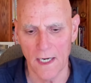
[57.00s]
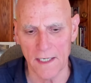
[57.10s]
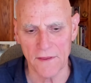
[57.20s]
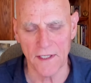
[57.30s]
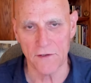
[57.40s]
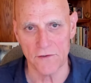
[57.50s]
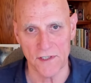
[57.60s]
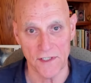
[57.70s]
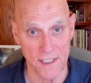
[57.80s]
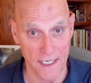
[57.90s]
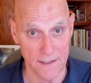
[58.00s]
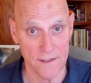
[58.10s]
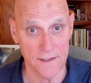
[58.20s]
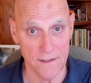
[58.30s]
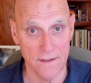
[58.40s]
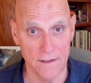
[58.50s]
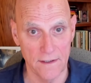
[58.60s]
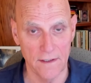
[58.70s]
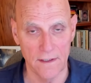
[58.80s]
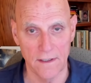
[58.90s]
I think there's a sense
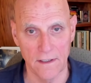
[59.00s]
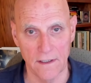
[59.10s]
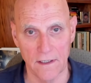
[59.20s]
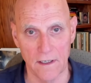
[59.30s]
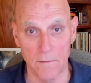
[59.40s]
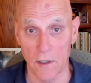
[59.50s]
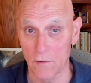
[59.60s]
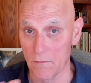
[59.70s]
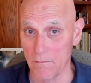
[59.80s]
among